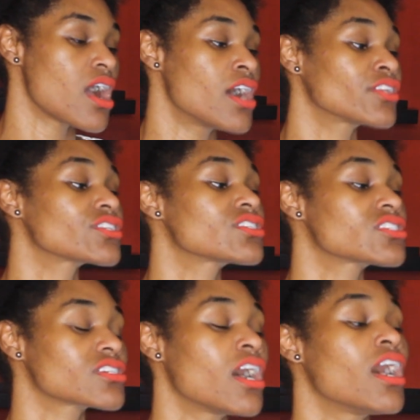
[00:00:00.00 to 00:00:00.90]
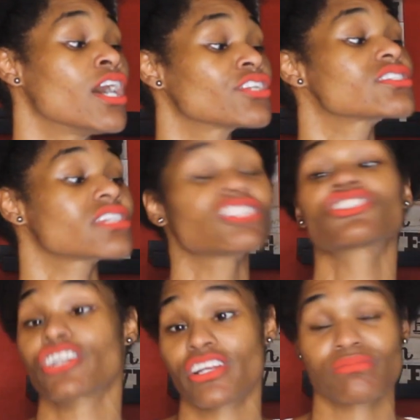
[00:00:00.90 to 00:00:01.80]
under uh, under such
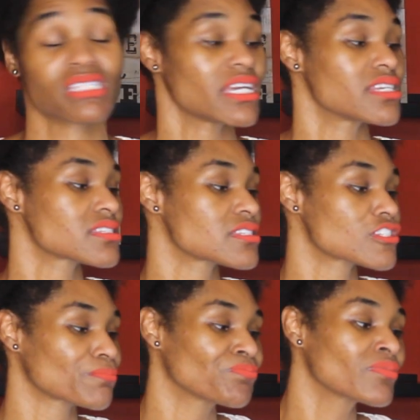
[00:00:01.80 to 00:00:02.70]
circumstances,